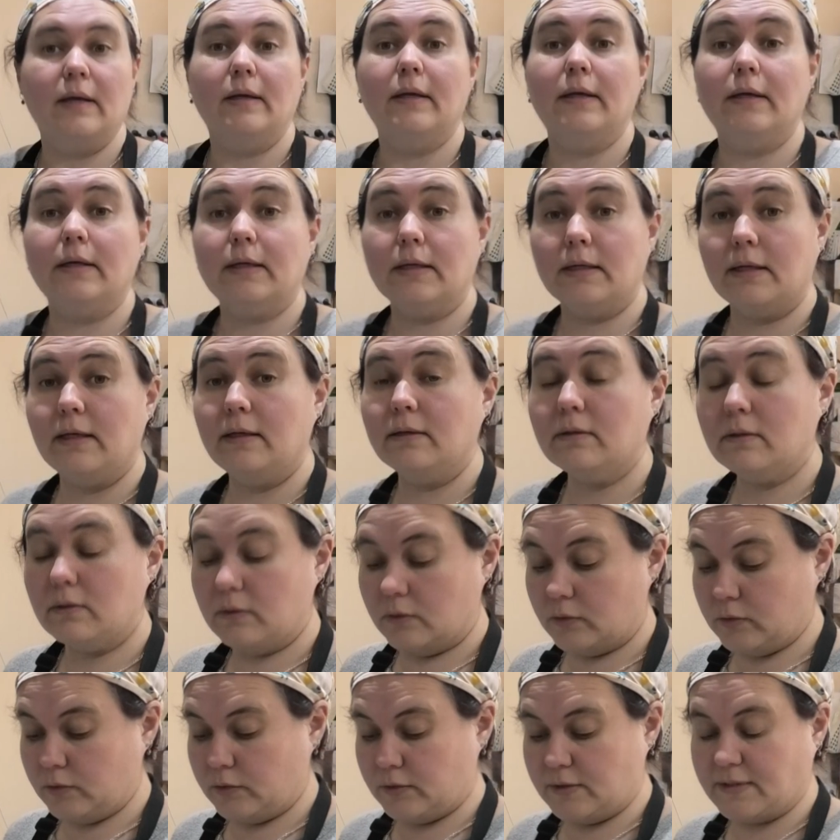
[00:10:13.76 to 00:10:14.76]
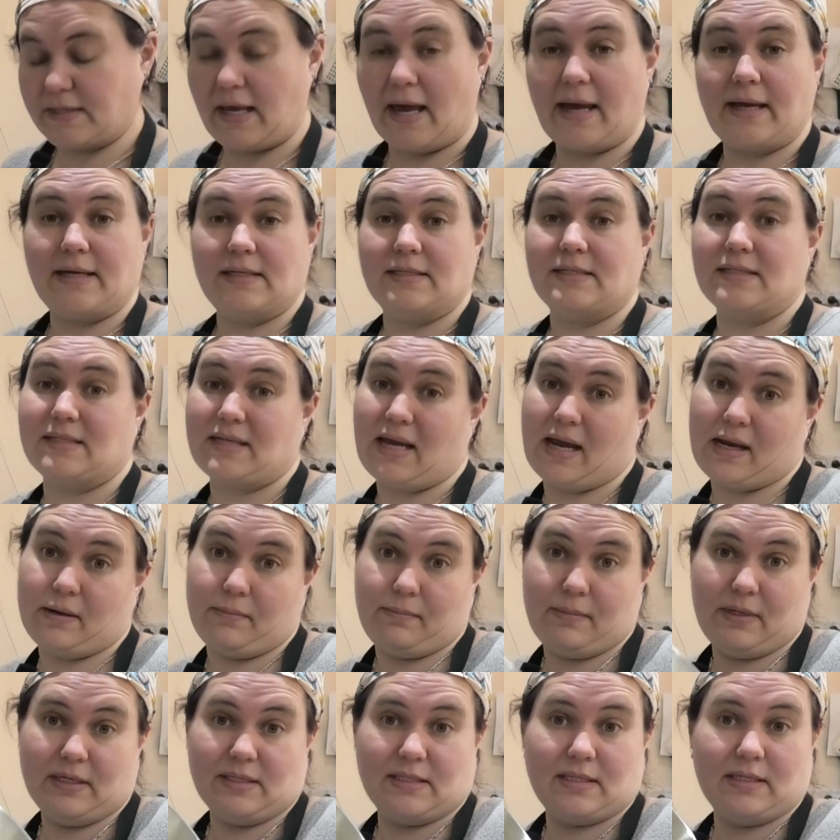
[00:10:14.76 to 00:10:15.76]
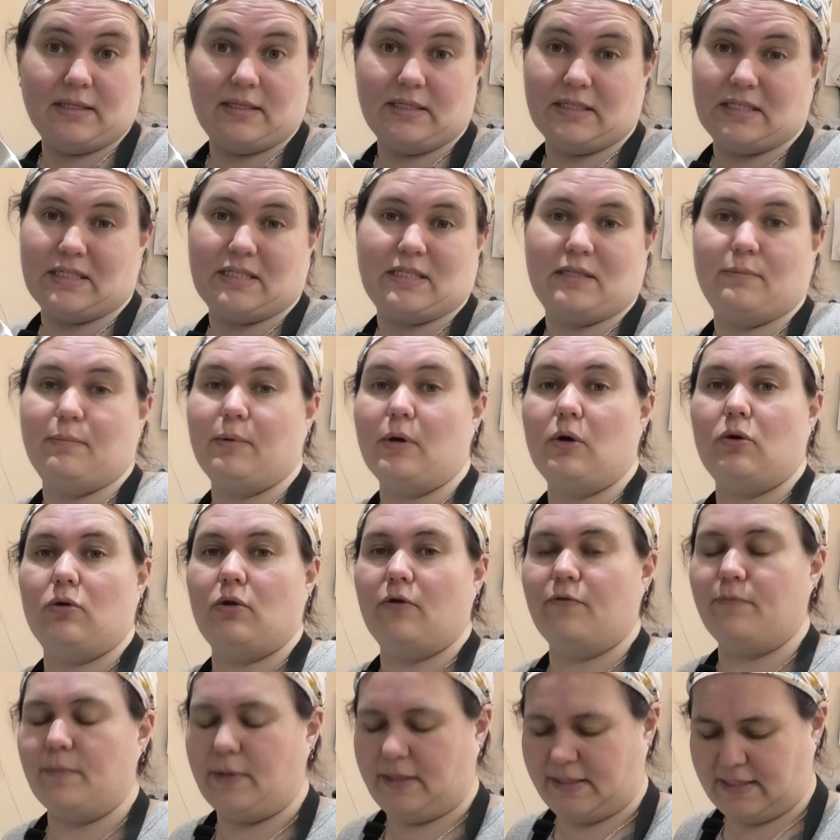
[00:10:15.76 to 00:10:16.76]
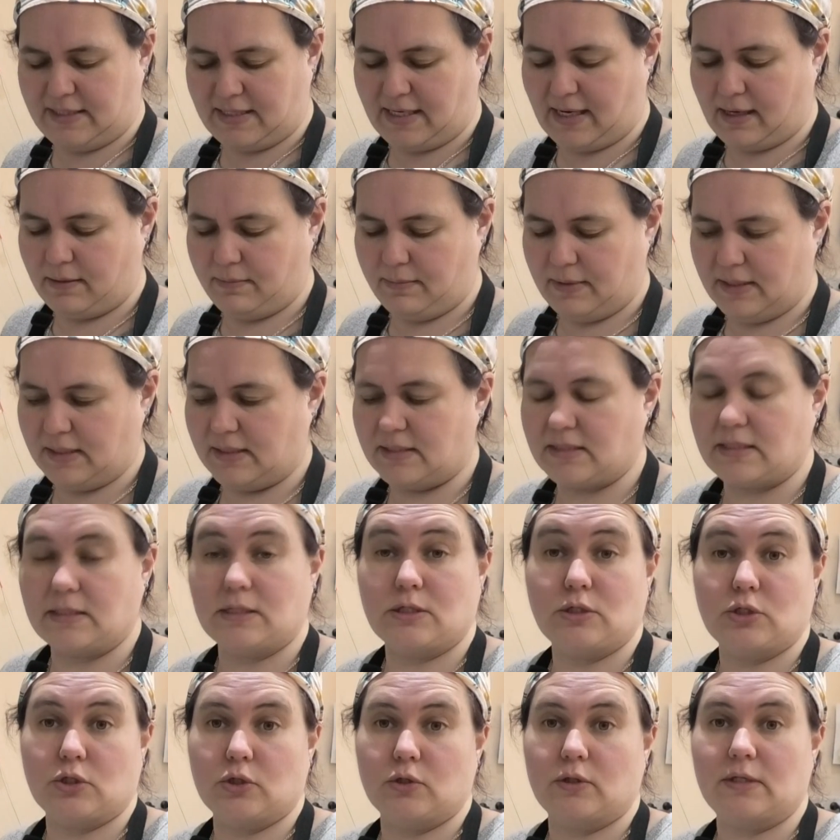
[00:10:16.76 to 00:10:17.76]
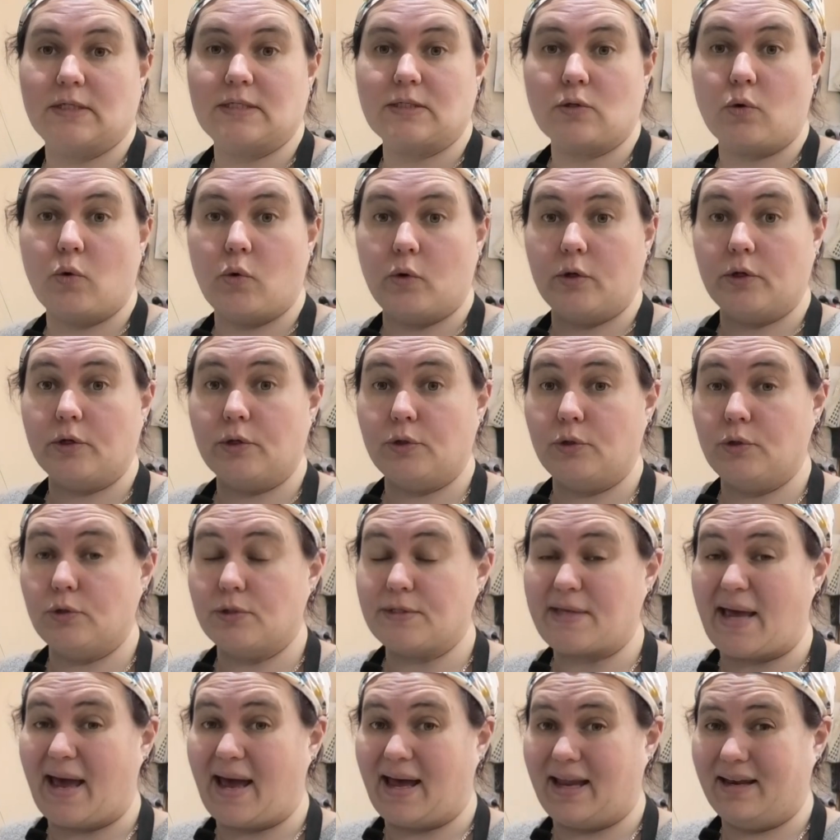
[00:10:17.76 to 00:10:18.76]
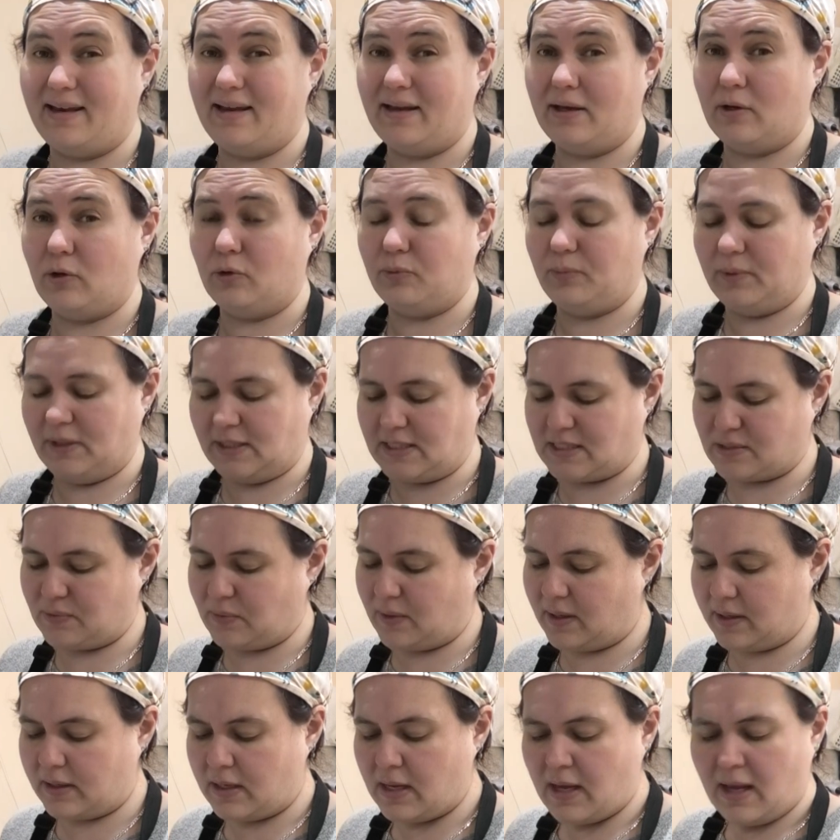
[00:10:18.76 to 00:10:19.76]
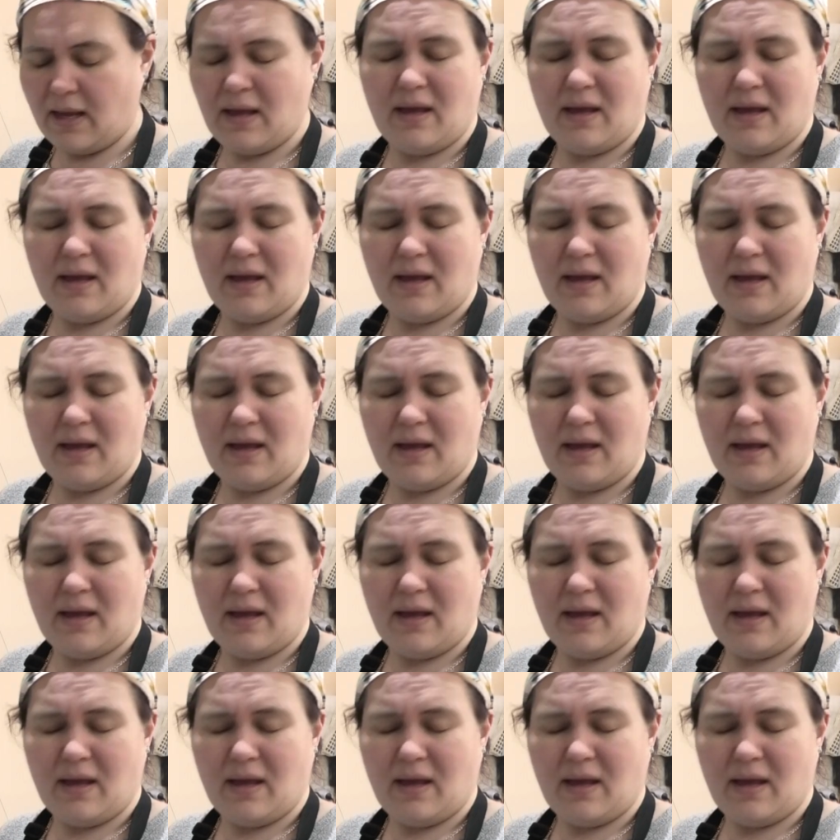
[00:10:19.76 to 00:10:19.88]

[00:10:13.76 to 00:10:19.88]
You can either use a stand mixer, this is the bowl of my stand mixer to do this, or you can use a handheld mixer one.